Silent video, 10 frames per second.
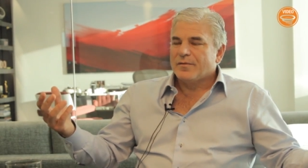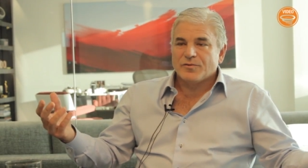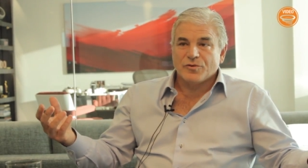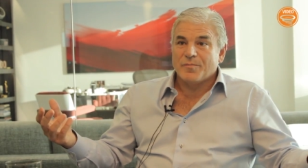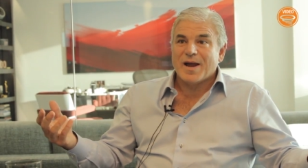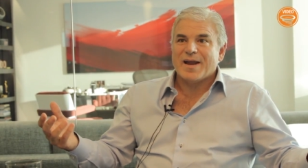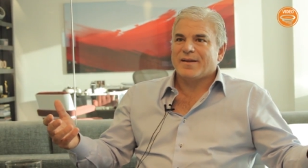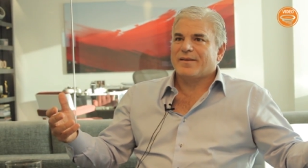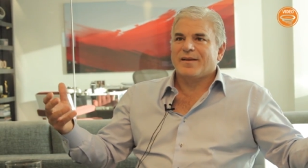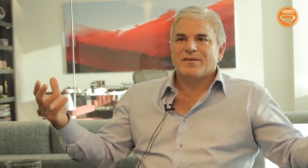
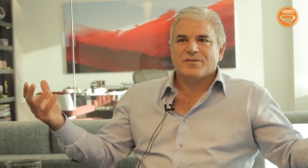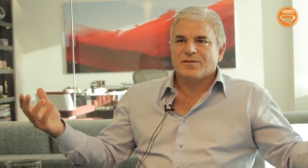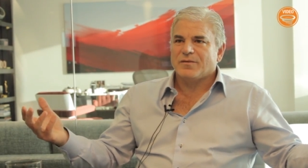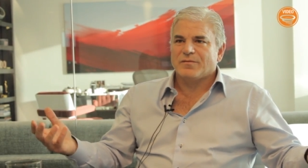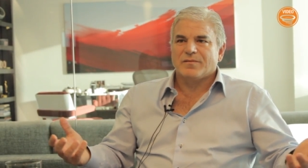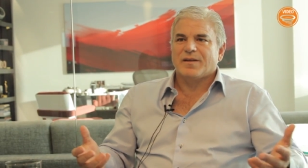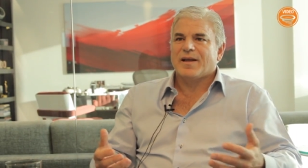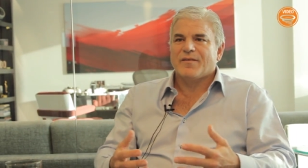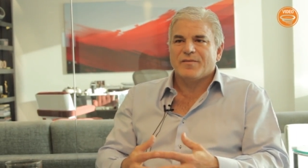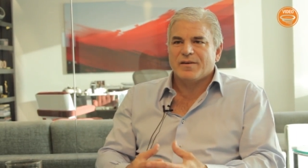traumatic things you know they
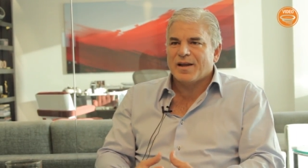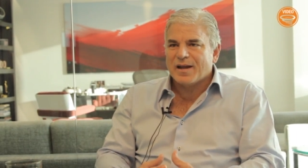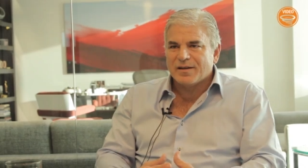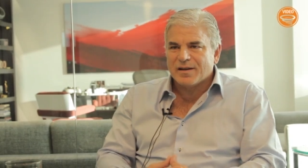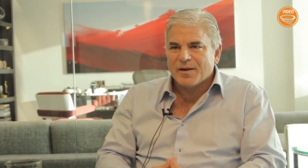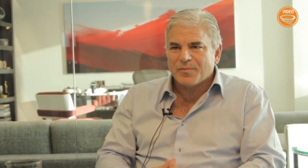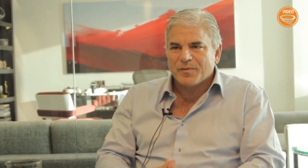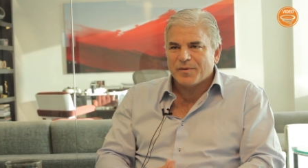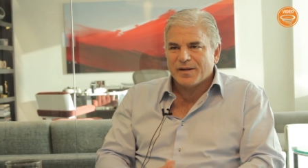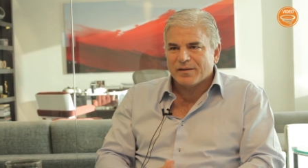haven't had happen to
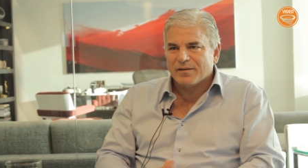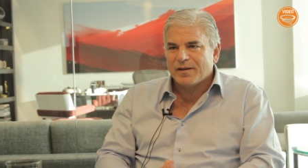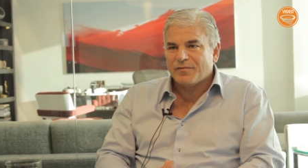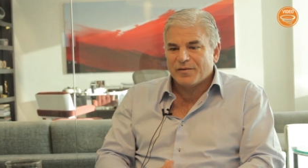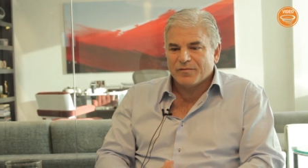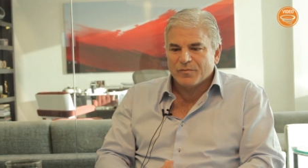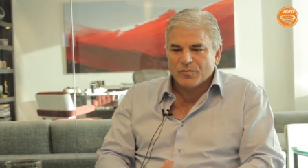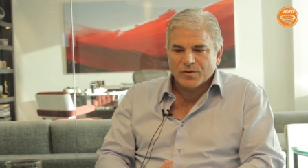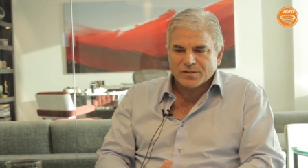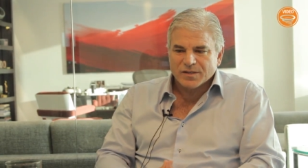them in their life. Even
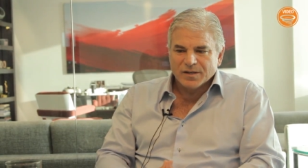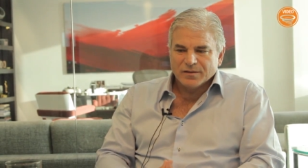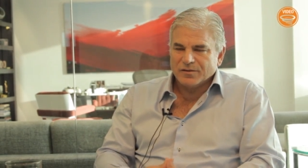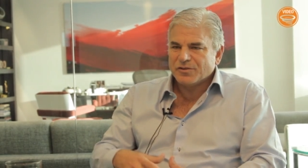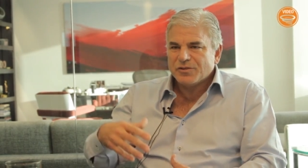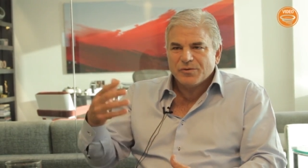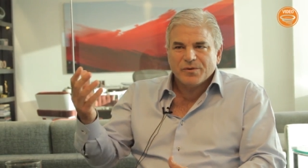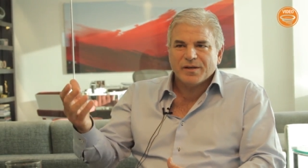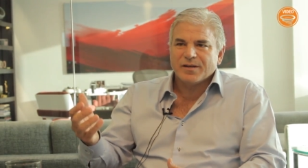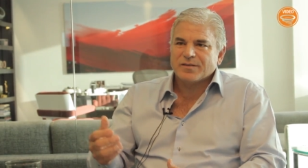worse, the
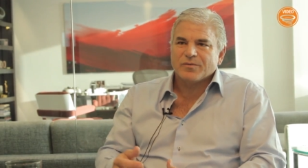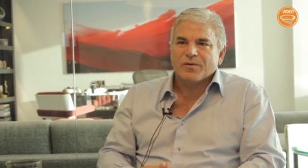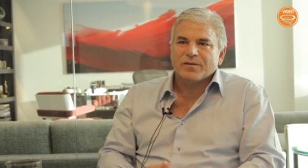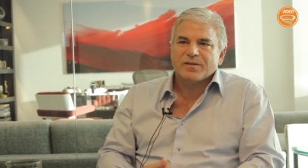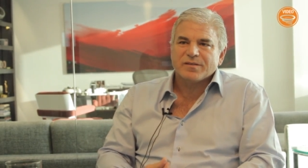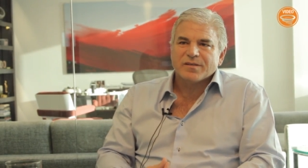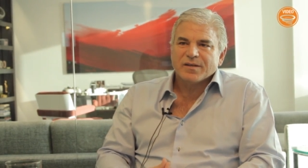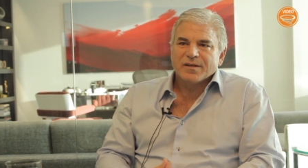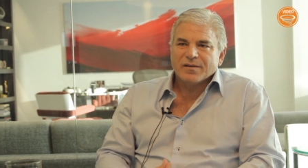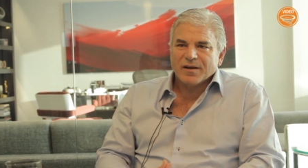shootings and all these
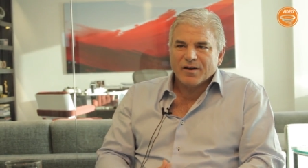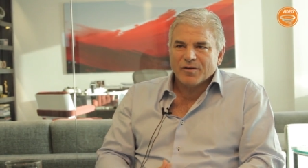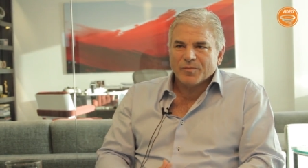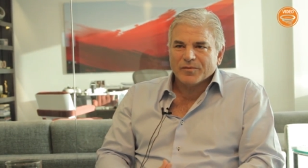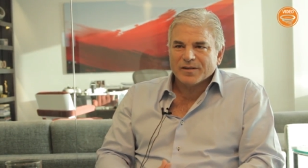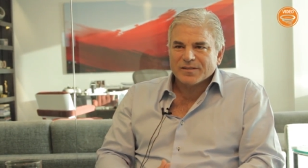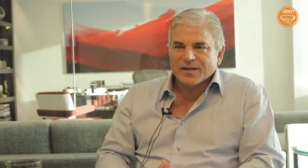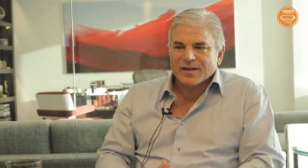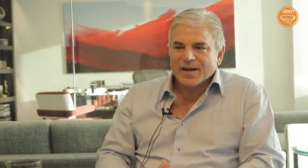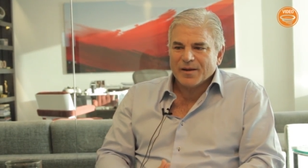horrible things
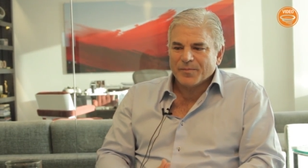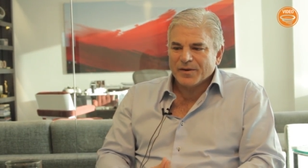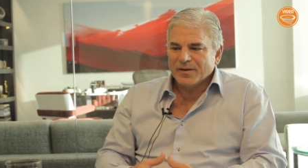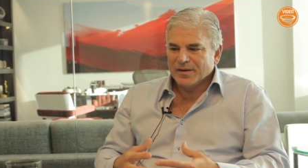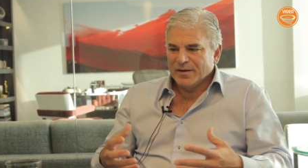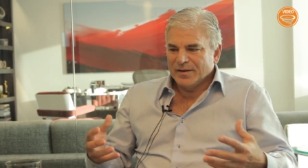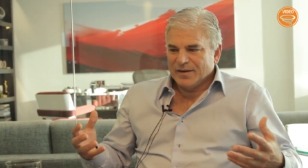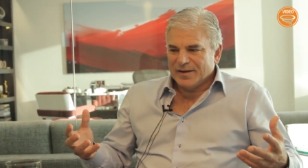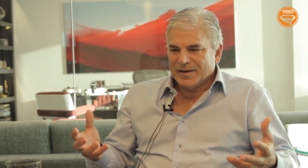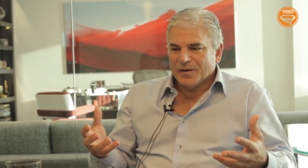that can happen,
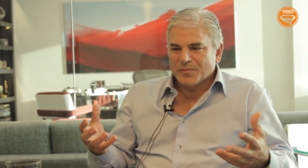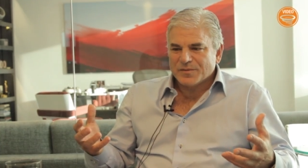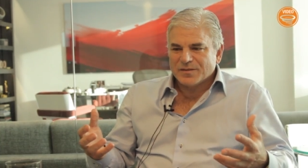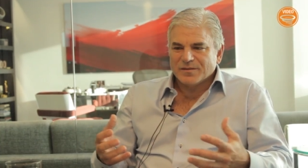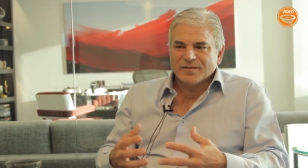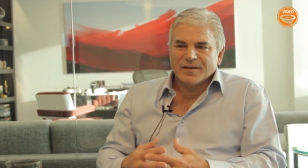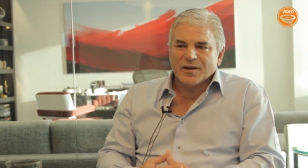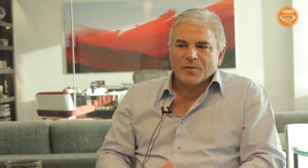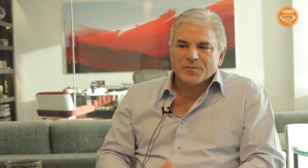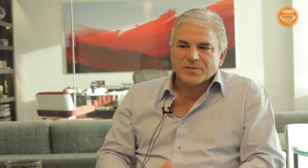and helps
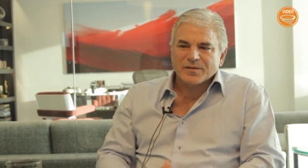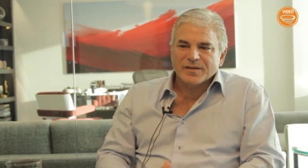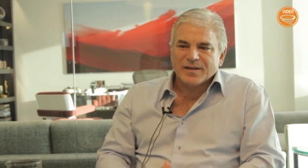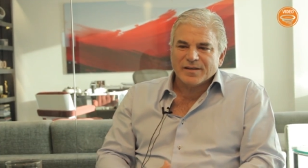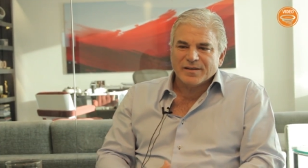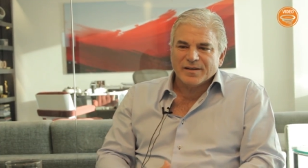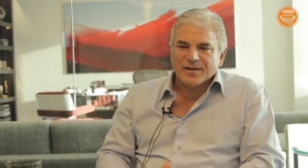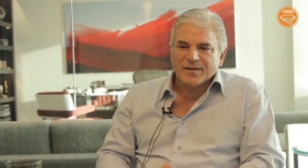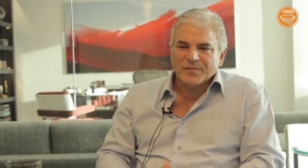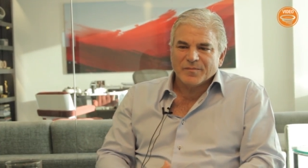helps it,
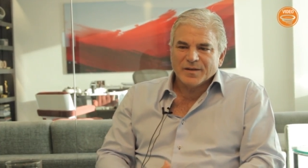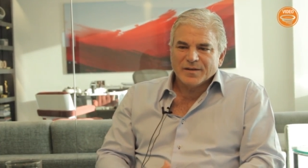um,